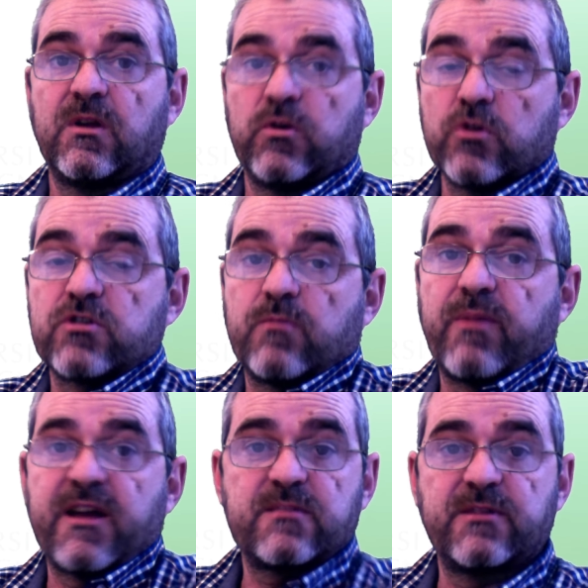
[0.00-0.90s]
No
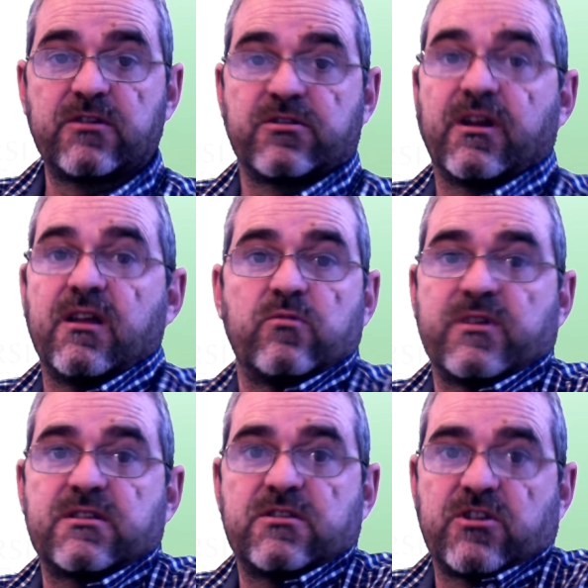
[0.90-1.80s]
surprise, because okay, it
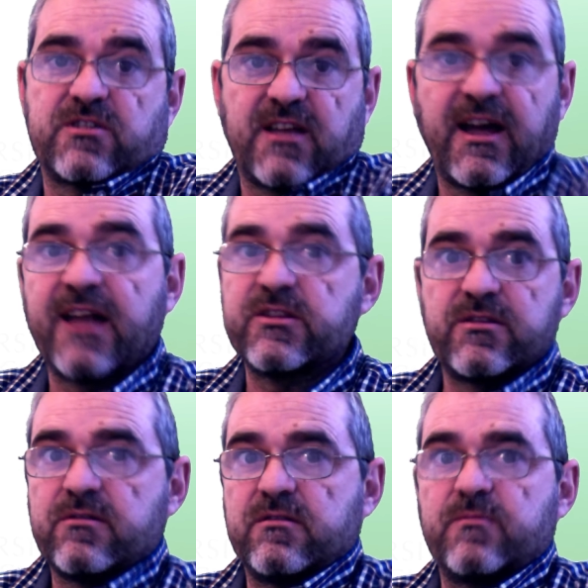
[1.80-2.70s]
was just a
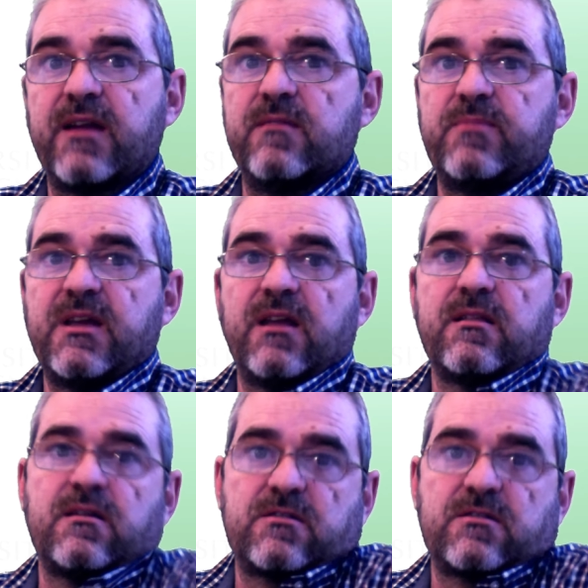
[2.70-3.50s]
hand-tuned PID,